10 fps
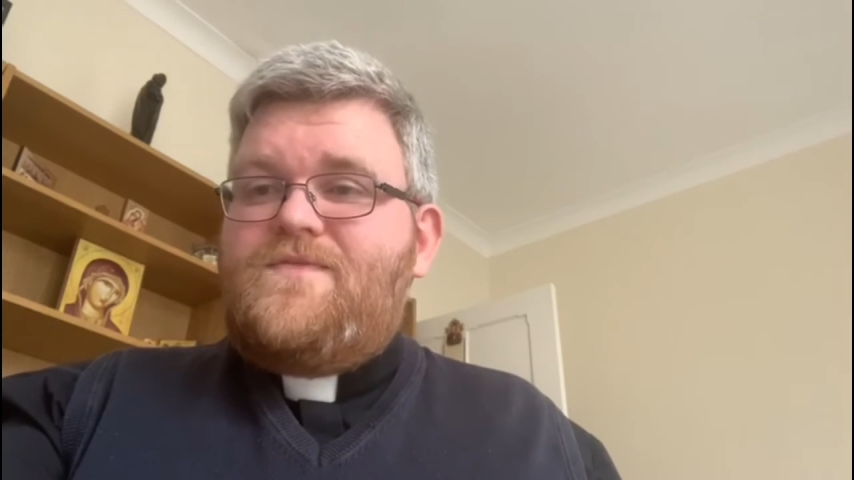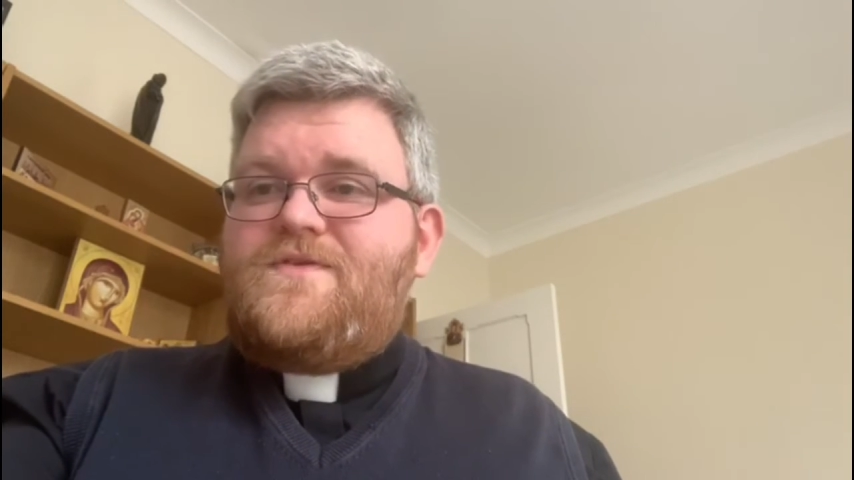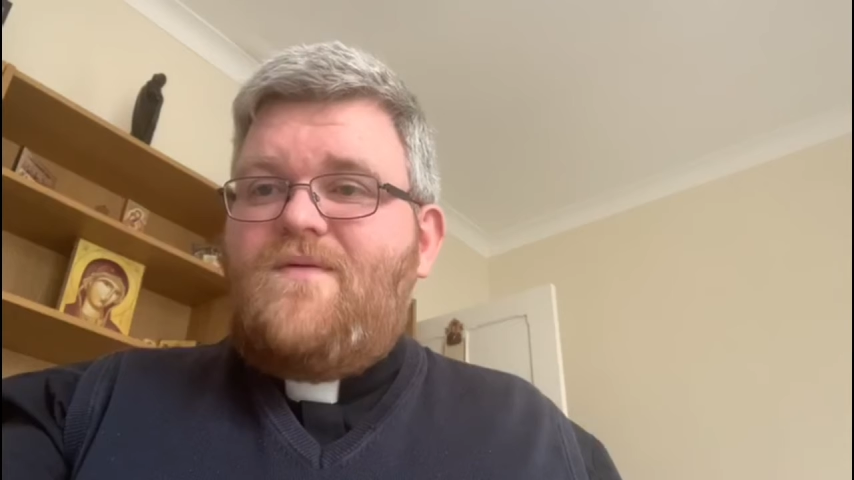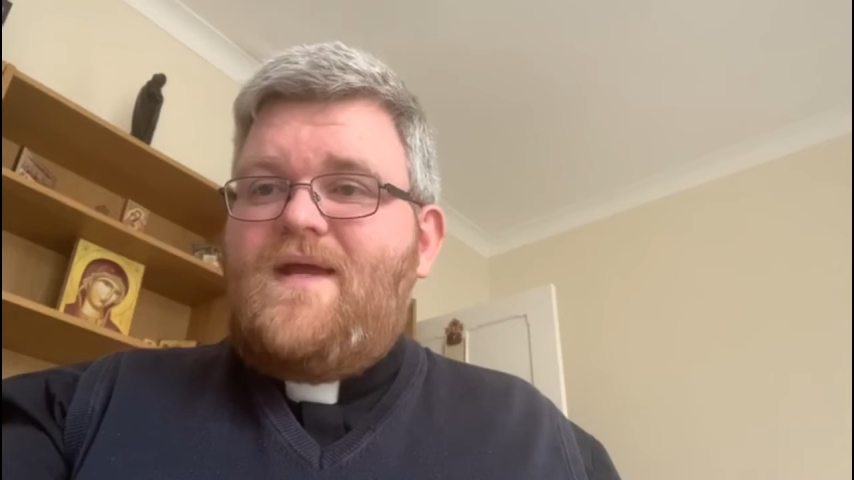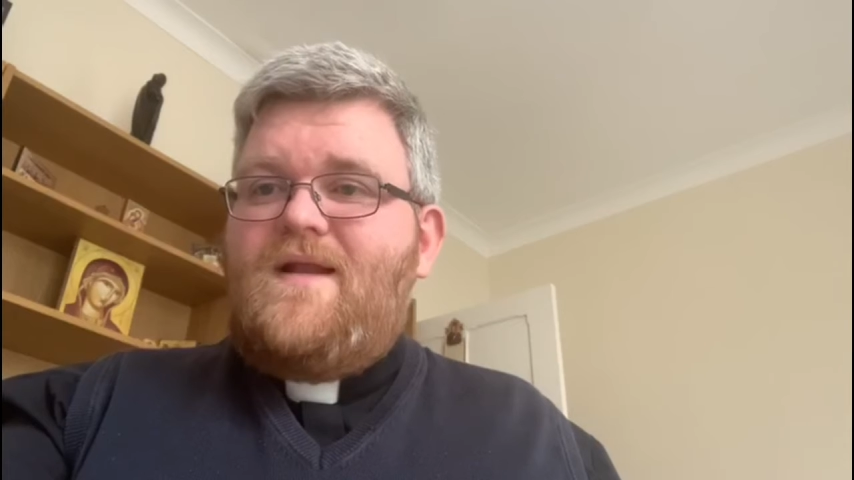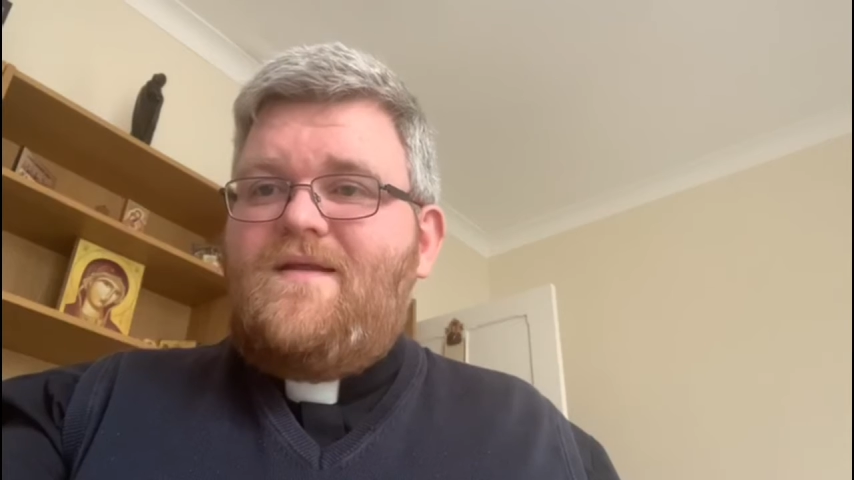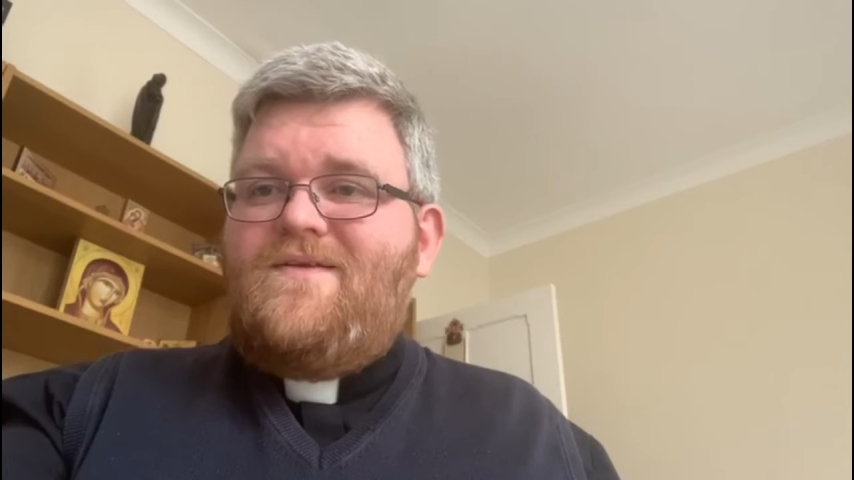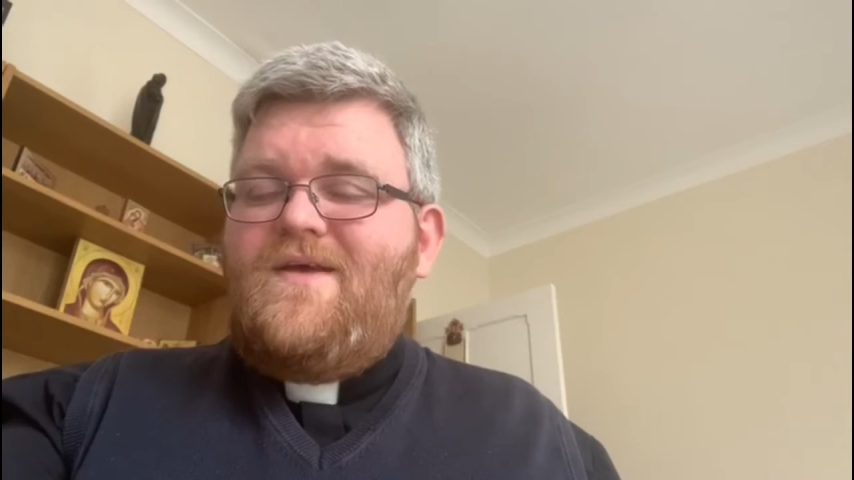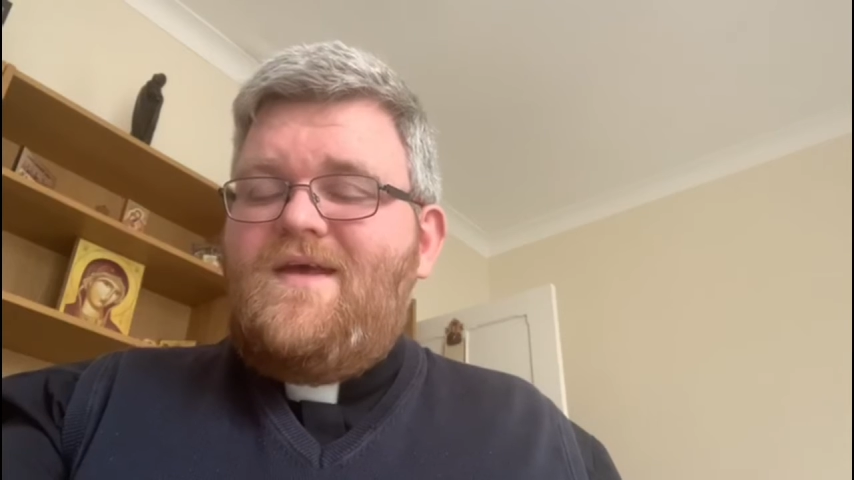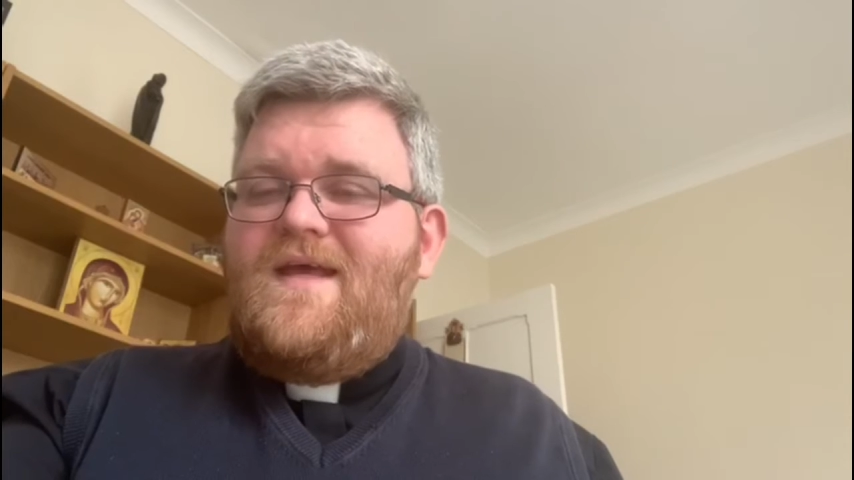So
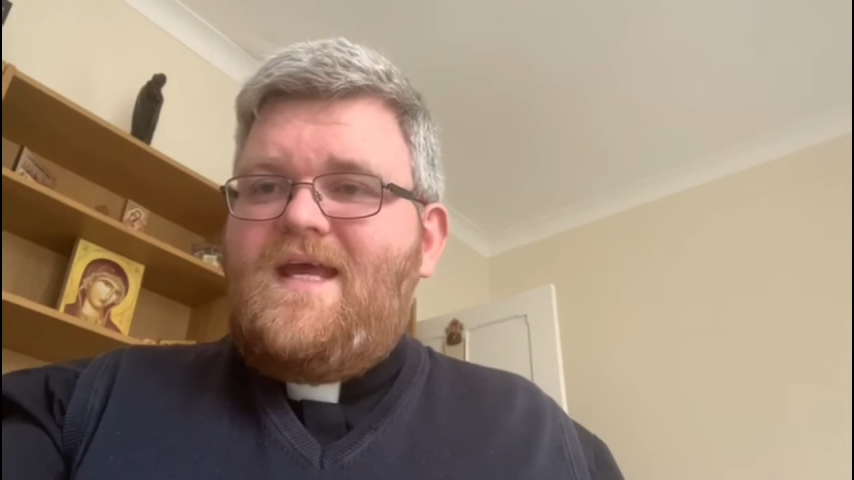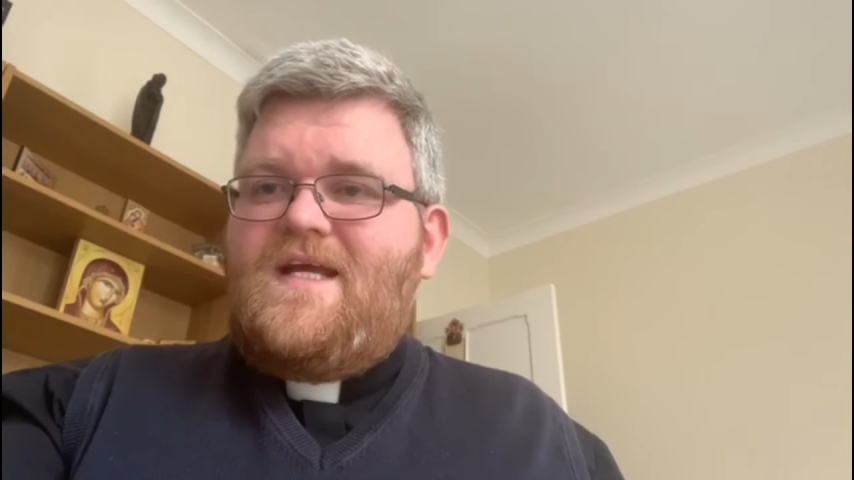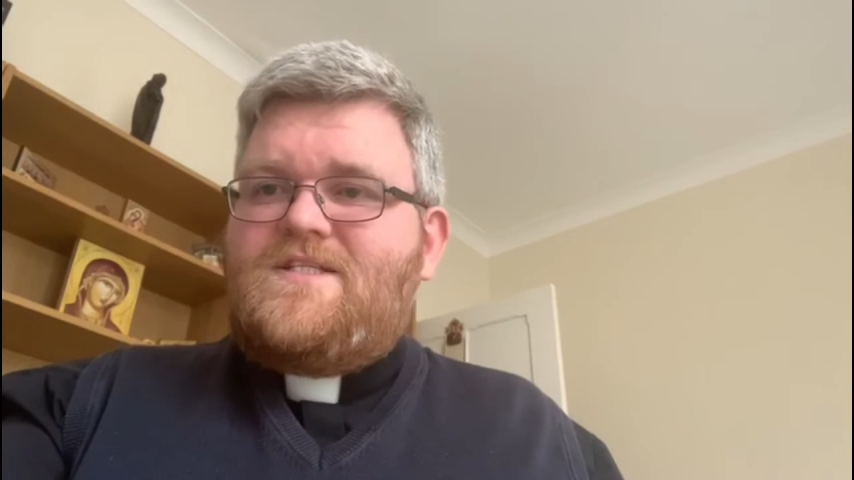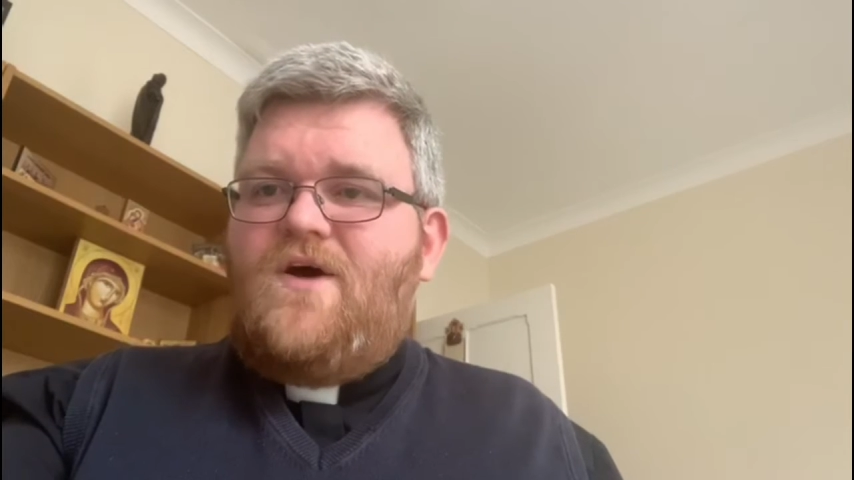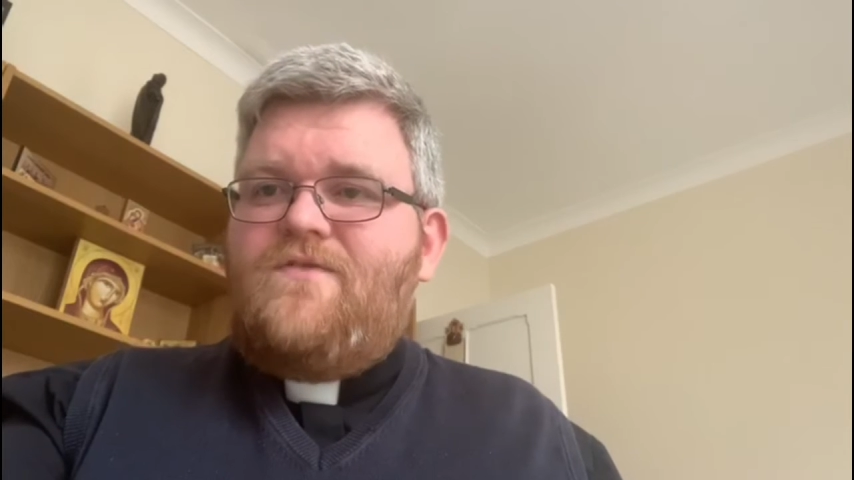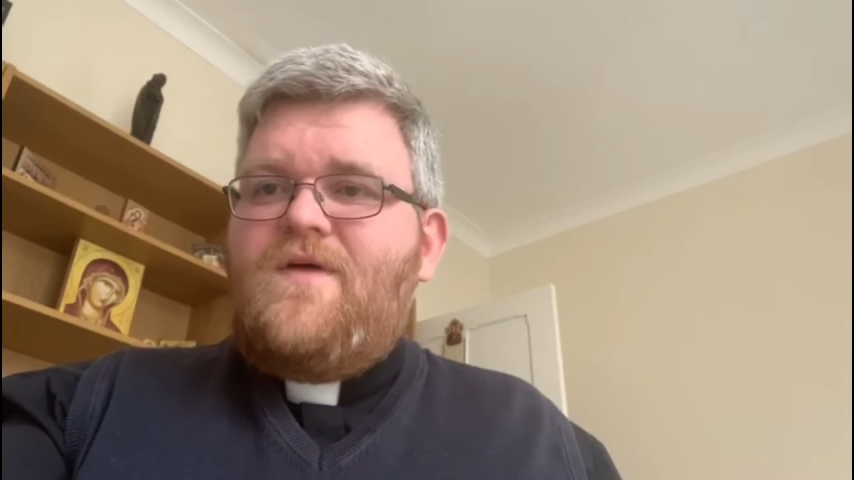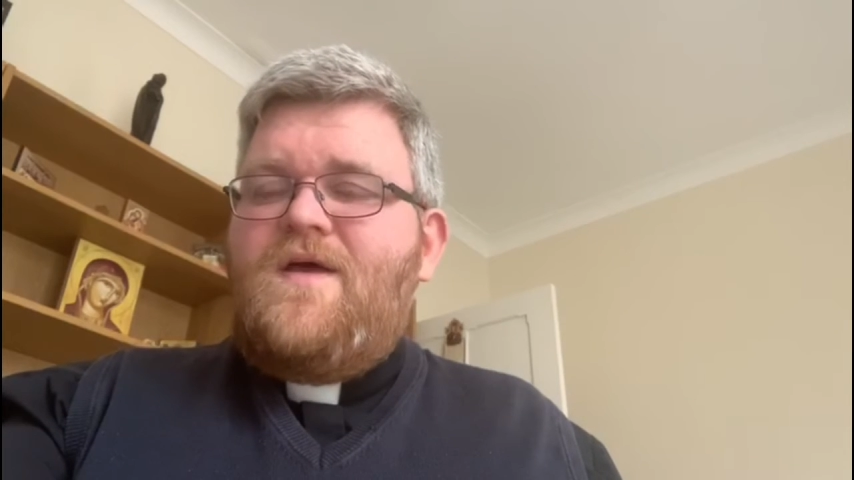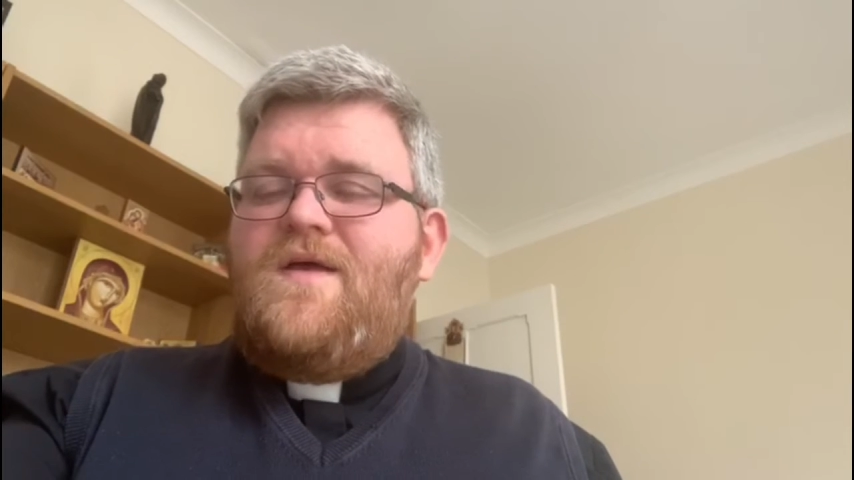England kicked off